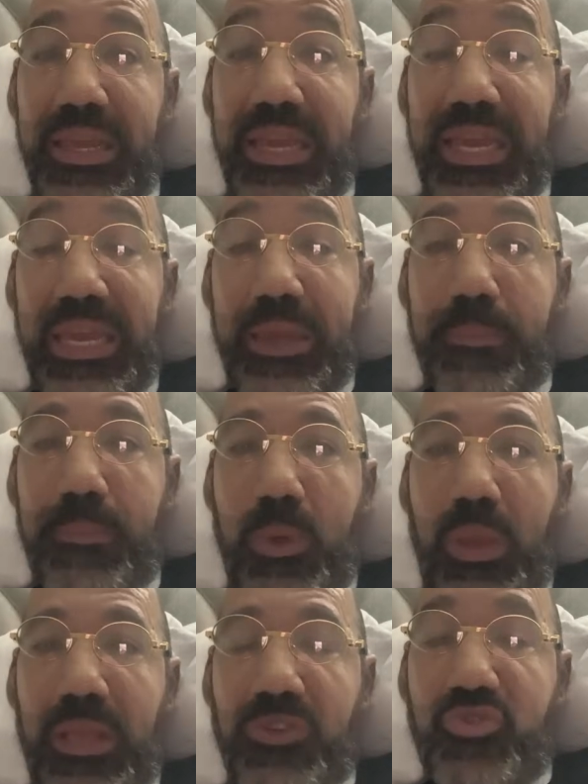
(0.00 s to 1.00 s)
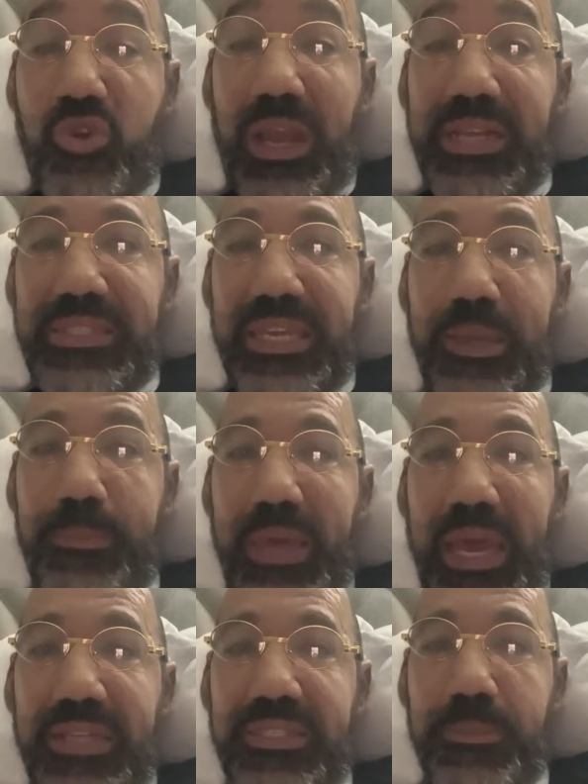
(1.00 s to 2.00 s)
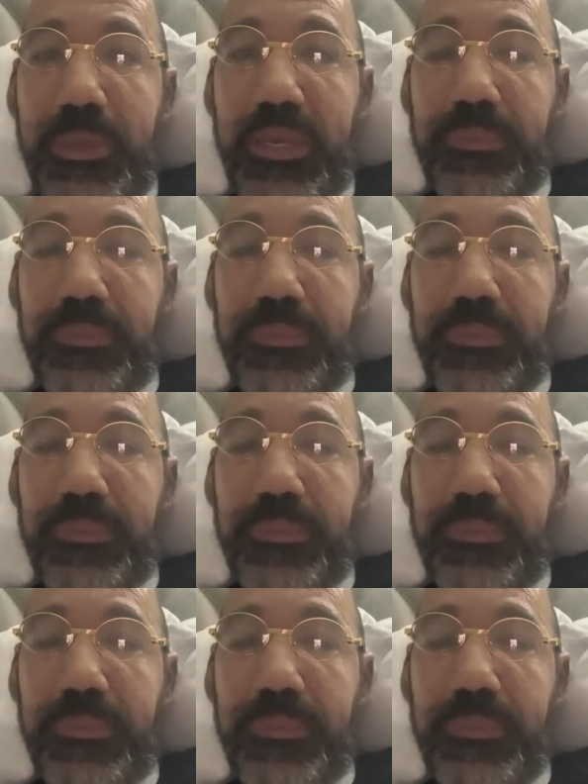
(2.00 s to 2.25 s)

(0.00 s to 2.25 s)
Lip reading: him trying to get back to me.